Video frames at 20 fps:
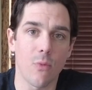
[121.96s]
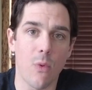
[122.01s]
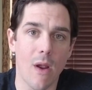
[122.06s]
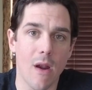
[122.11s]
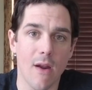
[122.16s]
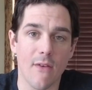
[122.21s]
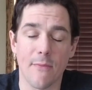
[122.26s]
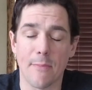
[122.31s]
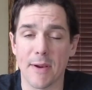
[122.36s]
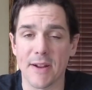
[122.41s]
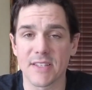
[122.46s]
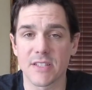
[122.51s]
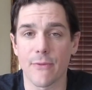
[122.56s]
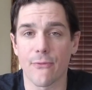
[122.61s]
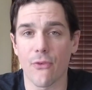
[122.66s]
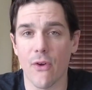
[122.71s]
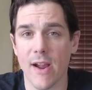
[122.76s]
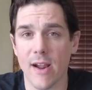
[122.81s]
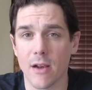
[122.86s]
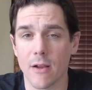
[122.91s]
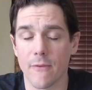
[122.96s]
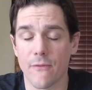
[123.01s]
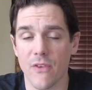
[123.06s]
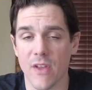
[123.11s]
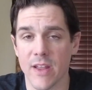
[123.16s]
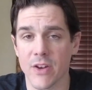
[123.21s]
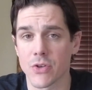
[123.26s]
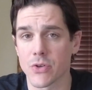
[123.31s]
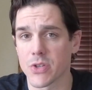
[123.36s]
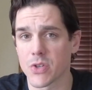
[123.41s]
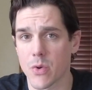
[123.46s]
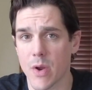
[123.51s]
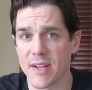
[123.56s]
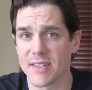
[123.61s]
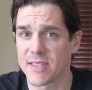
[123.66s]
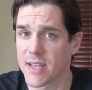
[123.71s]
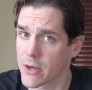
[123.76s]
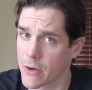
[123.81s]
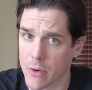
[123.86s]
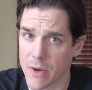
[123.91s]
where everybody's afraid of interest
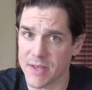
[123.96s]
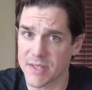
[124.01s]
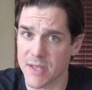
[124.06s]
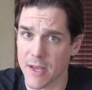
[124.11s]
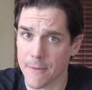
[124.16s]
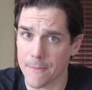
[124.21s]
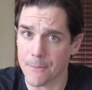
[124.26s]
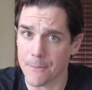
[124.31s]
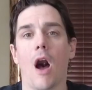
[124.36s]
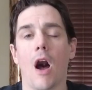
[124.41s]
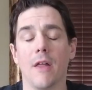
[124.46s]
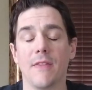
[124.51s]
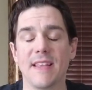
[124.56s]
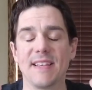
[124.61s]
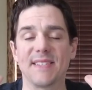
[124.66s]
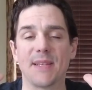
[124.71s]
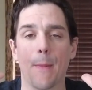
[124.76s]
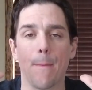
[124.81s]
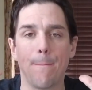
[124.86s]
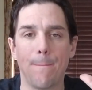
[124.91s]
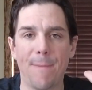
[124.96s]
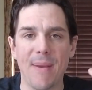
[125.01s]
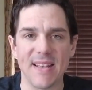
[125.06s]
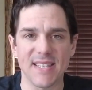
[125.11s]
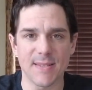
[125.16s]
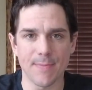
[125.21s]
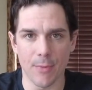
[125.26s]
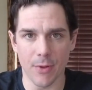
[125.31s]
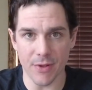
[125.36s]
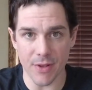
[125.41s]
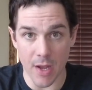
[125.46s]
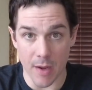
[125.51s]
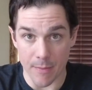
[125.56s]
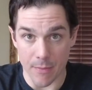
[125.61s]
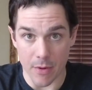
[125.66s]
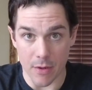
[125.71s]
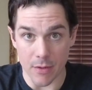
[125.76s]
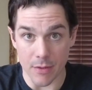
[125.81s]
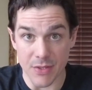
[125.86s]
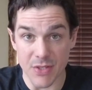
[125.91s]
rates increasing. On these abysmal
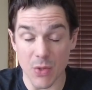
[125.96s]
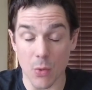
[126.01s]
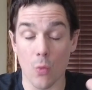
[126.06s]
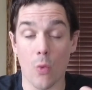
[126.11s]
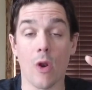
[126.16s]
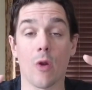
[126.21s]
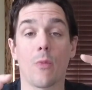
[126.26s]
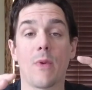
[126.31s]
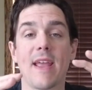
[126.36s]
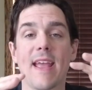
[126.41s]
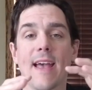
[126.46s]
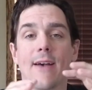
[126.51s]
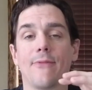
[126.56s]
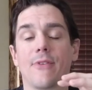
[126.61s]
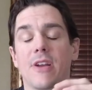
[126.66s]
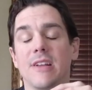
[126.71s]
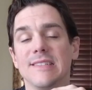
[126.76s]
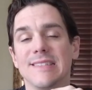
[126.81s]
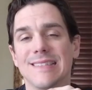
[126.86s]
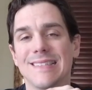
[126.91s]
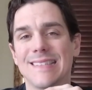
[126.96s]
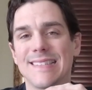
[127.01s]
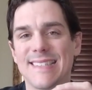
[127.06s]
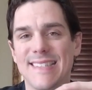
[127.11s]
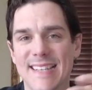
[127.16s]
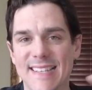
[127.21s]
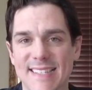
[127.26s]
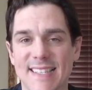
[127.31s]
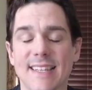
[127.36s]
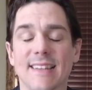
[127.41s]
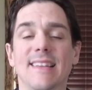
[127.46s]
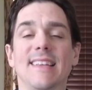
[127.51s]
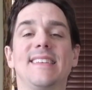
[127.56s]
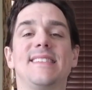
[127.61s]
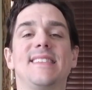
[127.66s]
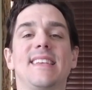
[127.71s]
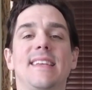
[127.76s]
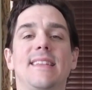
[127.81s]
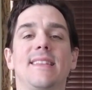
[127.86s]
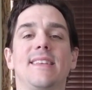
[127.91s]
numbers, where we have consistently
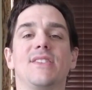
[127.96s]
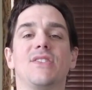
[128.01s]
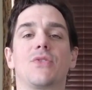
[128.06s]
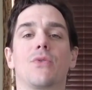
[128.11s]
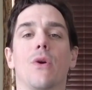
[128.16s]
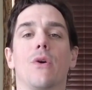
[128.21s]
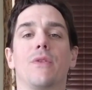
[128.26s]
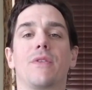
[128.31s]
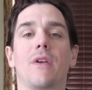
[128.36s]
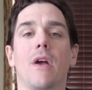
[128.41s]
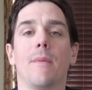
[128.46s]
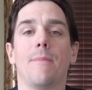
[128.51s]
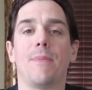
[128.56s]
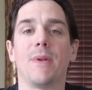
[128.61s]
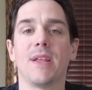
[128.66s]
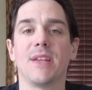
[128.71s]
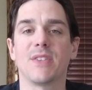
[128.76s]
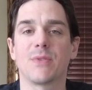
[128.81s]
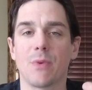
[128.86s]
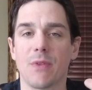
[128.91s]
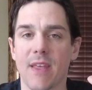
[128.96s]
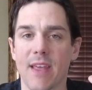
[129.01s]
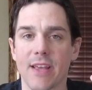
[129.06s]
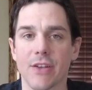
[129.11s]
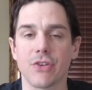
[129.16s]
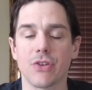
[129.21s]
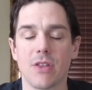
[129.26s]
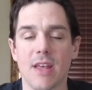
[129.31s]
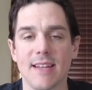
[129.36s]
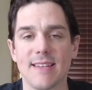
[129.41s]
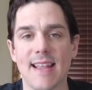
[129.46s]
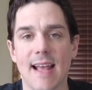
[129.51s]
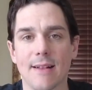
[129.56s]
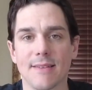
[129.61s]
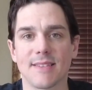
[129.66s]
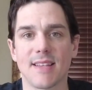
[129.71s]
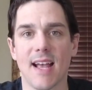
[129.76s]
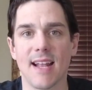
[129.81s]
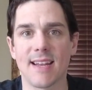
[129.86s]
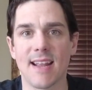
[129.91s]
seen these growth companies, when they issue that
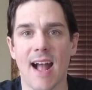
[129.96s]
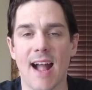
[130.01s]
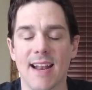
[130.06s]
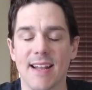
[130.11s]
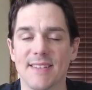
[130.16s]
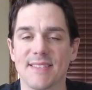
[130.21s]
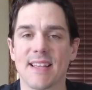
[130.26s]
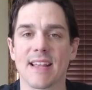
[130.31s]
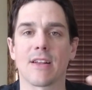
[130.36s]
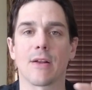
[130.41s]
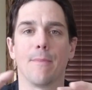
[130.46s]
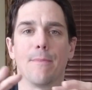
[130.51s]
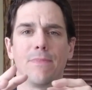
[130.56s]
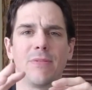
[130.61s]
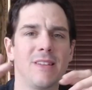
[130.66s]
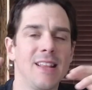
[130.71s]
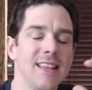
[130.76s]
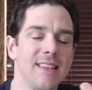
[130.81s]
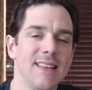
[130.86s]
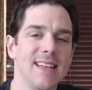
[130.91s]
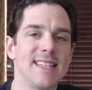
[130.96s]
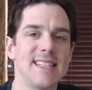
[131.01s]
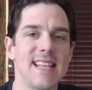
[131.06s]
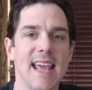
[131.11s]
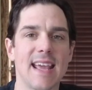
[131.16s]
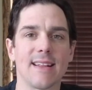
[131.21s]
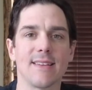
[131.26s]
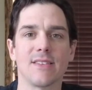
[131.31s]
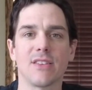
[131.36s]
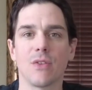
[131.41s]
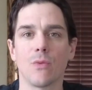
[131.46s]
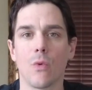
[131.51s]
downside guidance, get completely taken to the